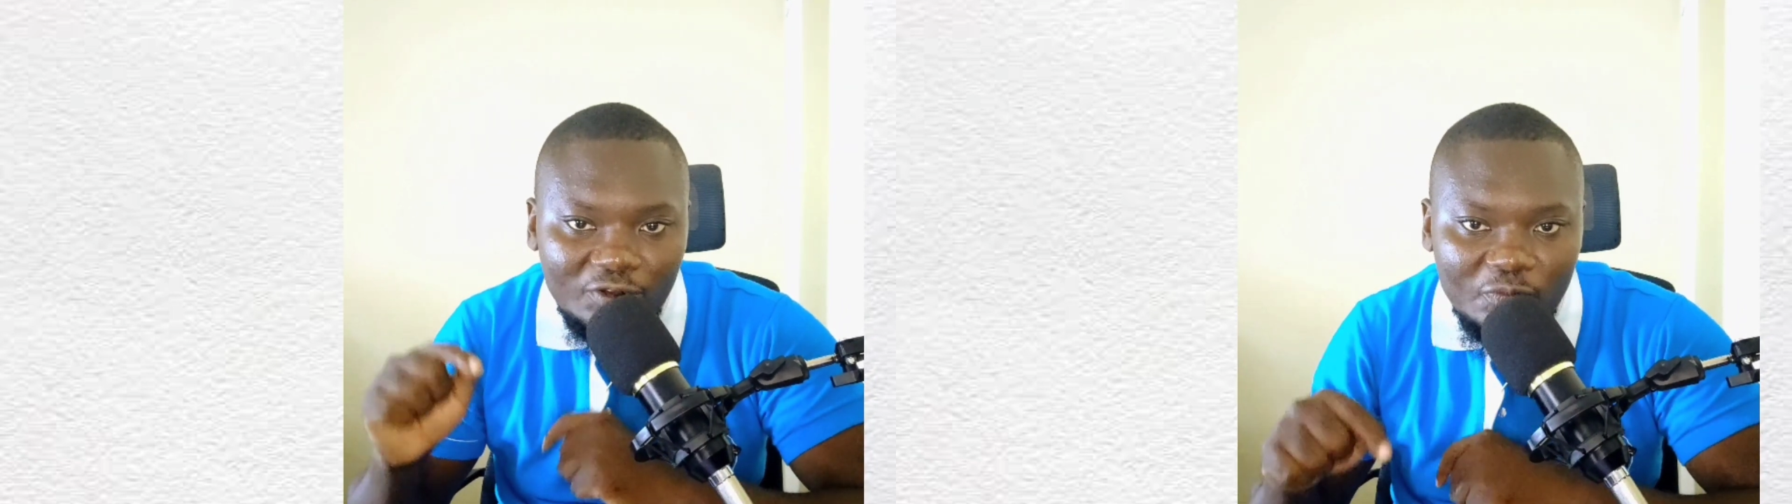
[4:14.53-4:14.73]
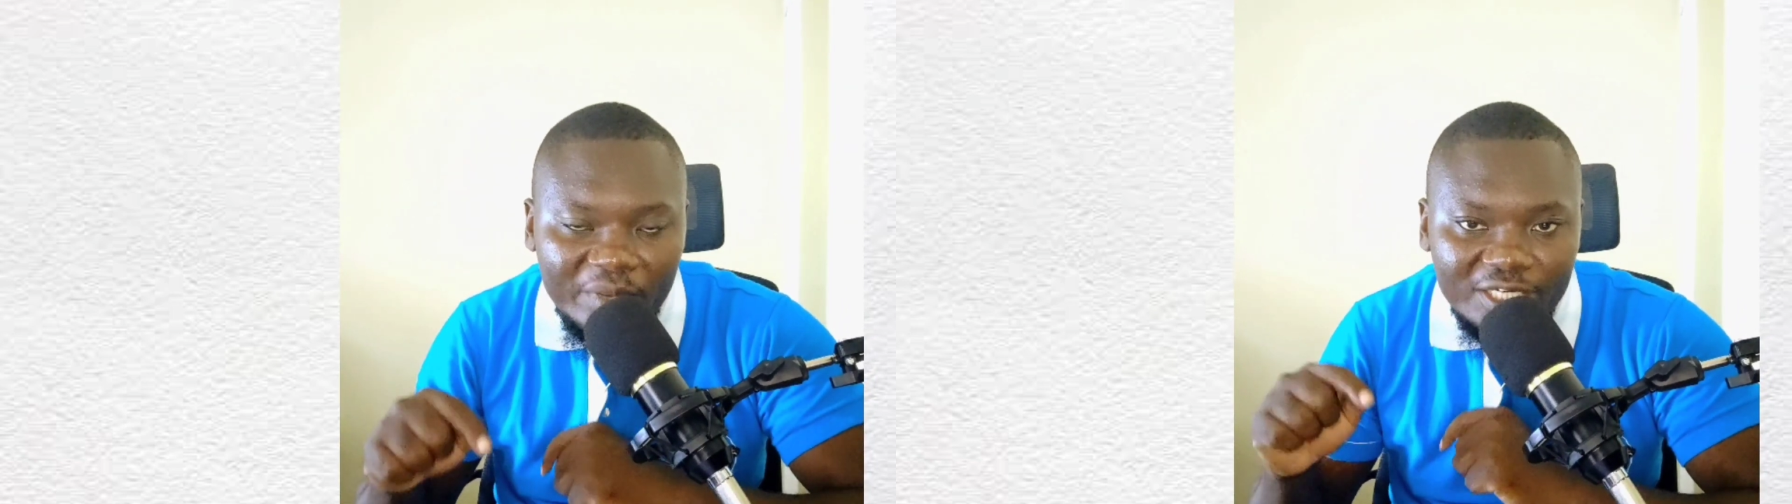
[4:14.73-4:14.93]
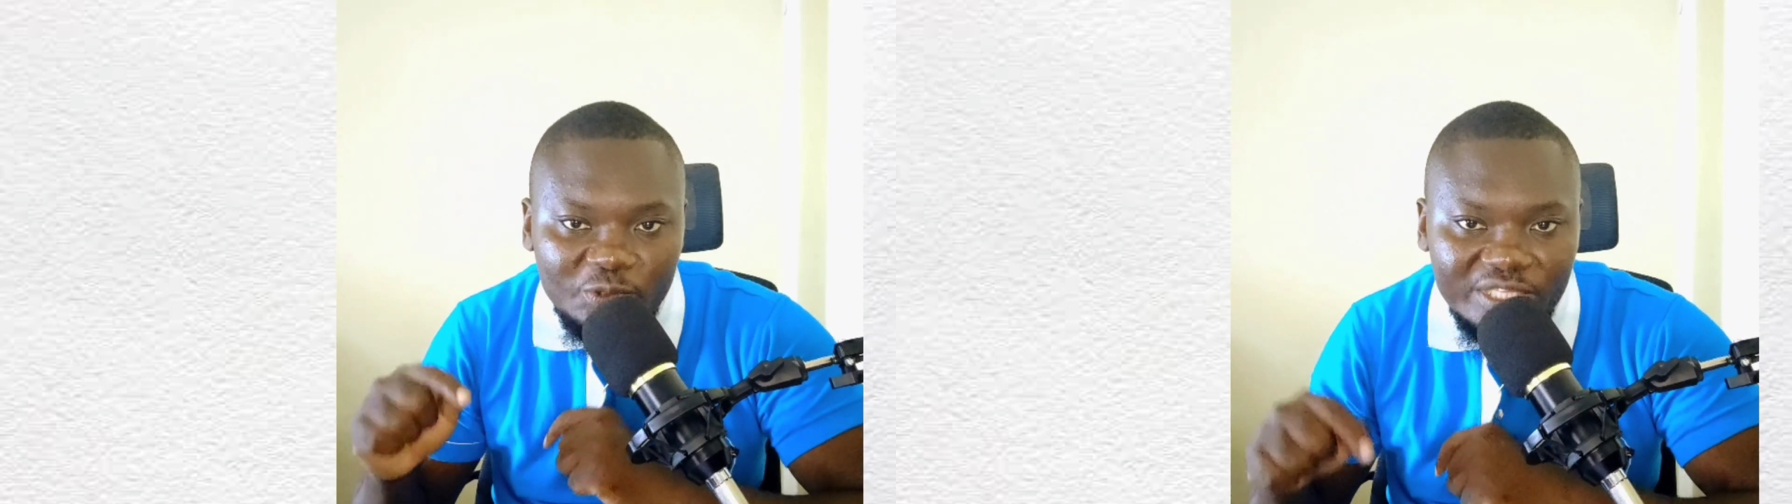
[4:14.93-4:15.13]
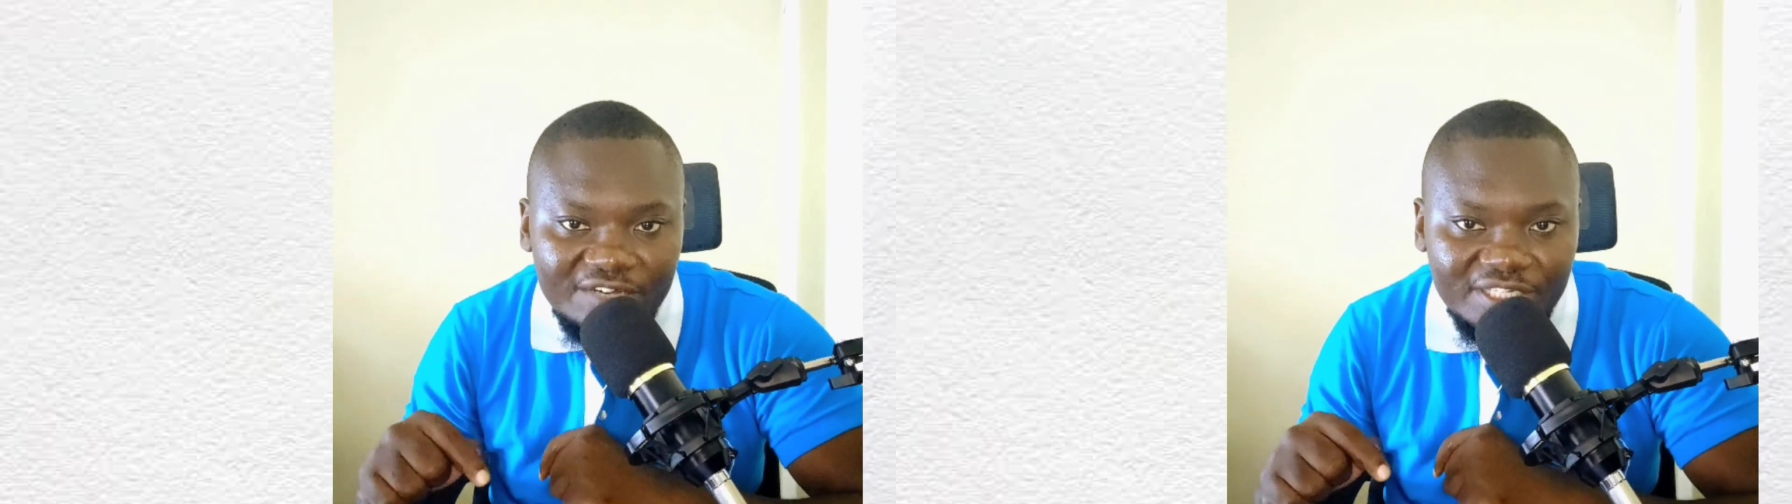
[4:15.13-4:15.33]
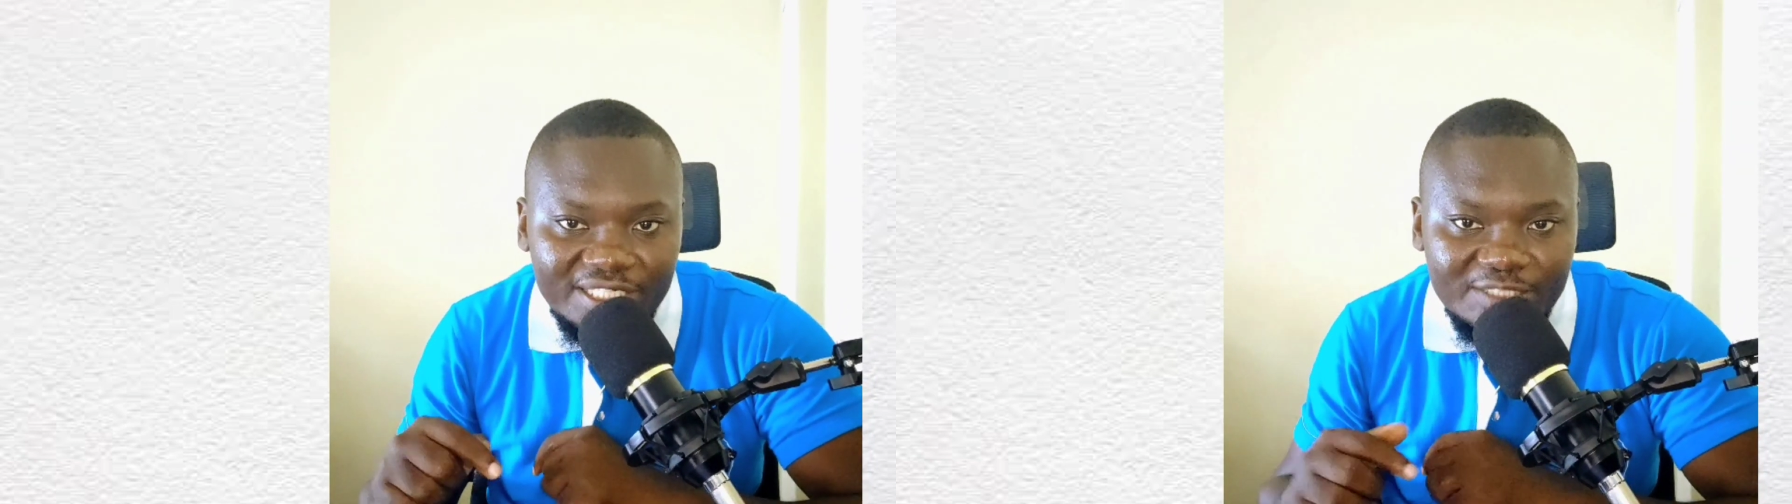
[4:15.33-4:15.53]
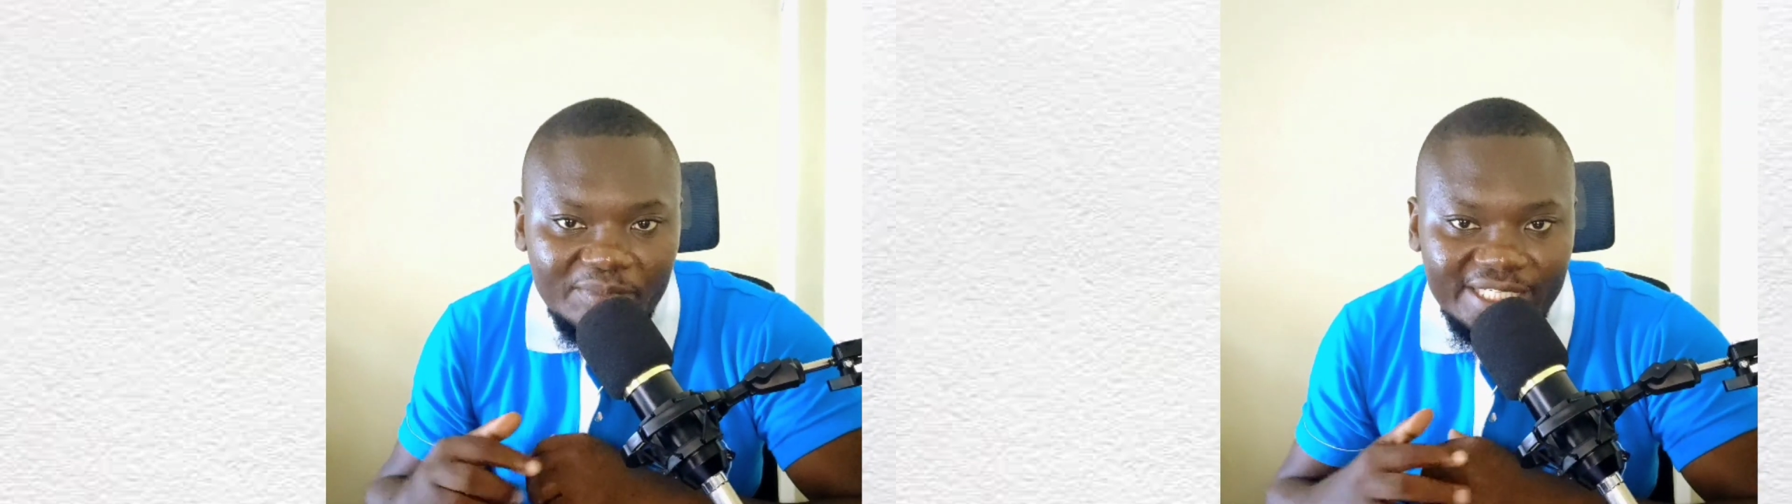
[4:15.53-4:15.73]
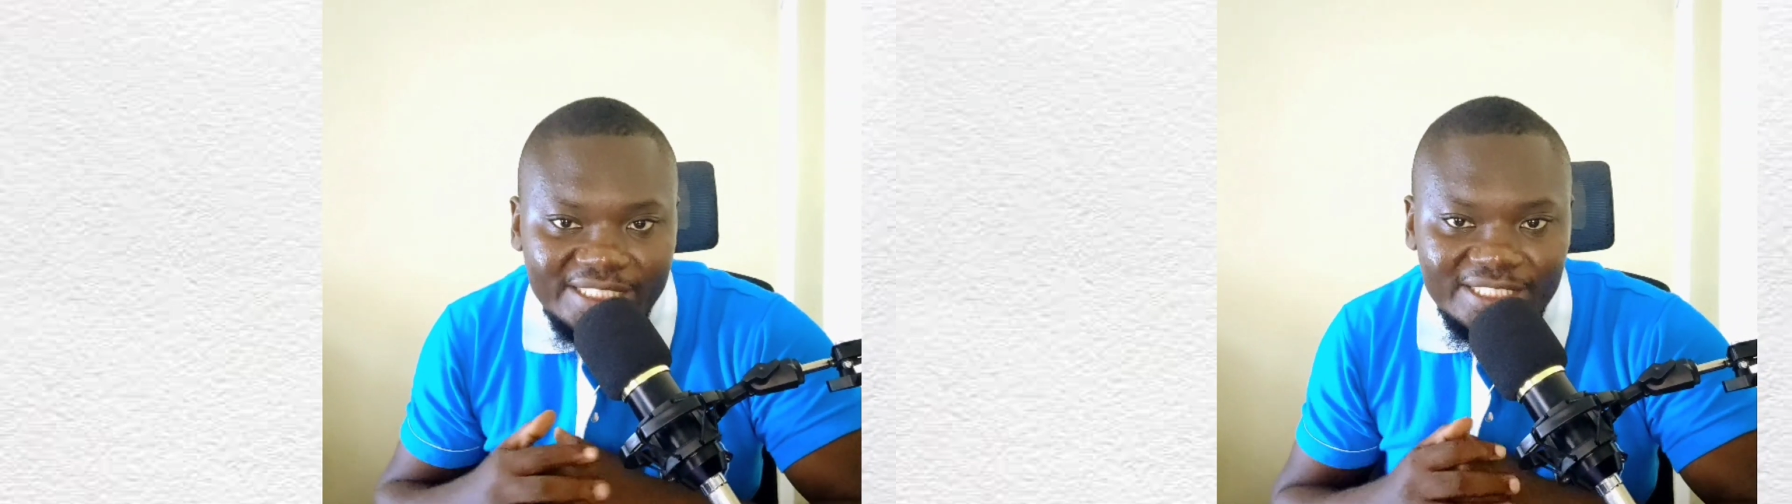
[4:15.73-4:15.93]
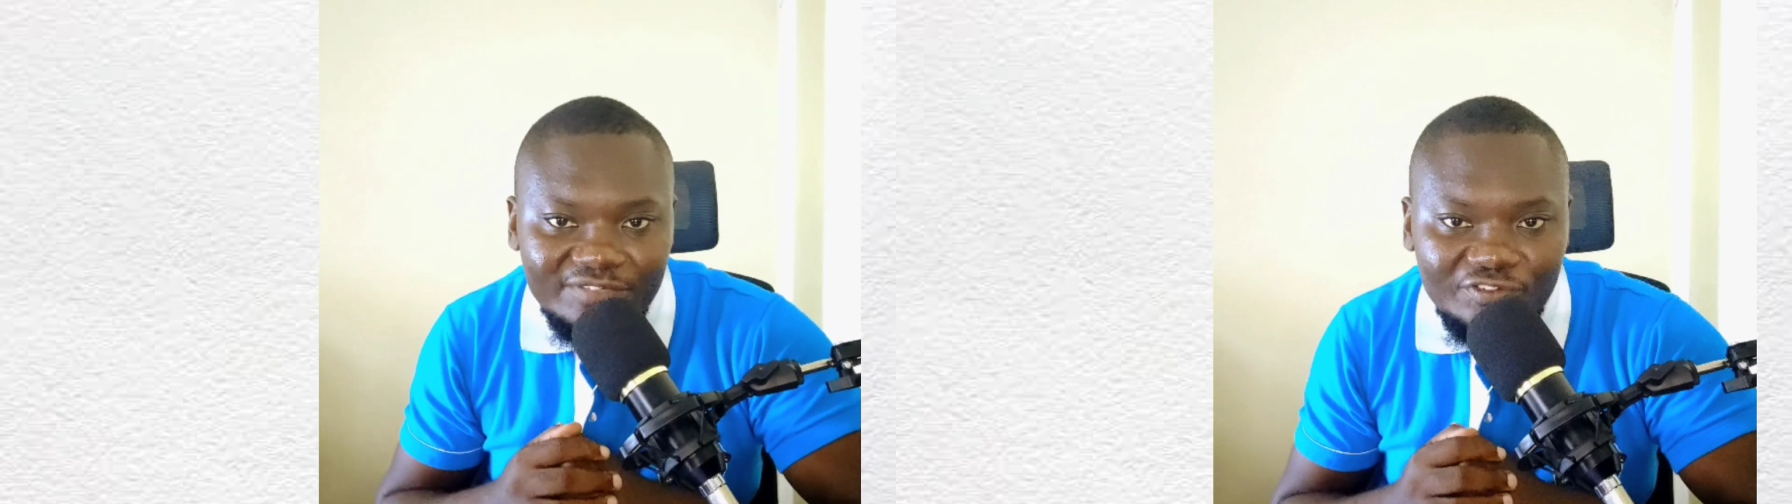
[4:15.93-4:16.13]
comment with affiliate marketing.